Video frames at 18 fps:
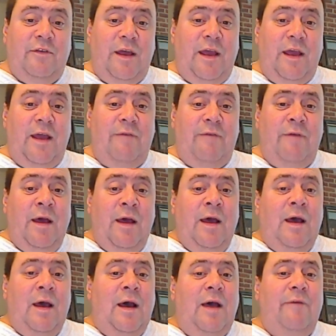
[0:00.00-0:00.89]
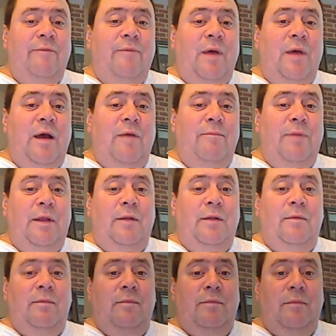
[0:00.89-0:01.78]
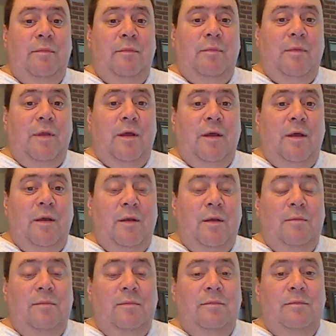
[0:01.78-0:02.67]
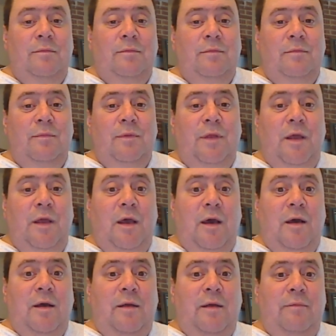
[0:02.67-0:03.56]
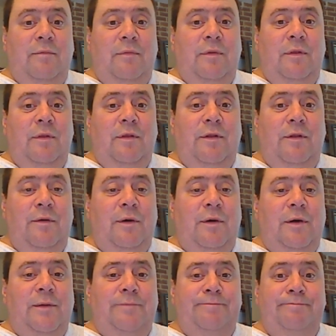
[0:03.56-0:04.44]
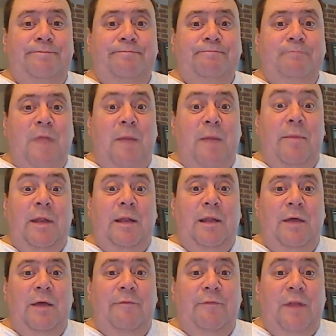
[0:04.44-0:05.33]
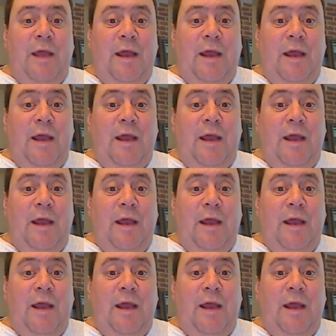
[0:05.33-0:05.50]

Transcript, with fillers: I have, I've I've been, uh, yeah, I you know. Um, I've been left a